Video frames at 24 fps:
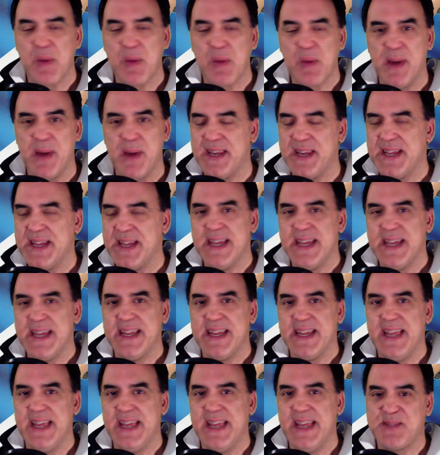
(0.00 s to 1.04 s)
but
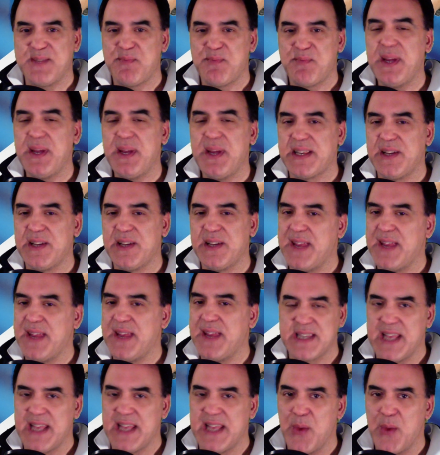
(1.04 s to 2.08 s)
it's pretty clear that
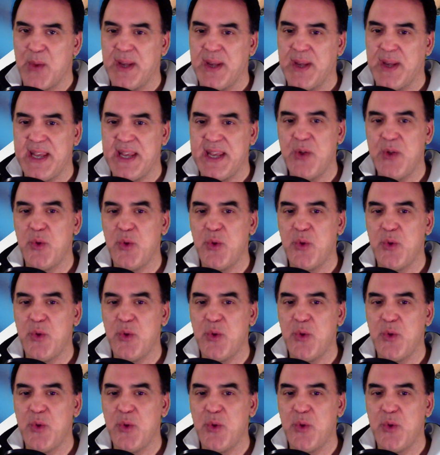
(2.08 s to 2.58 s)
he's a lightweight and he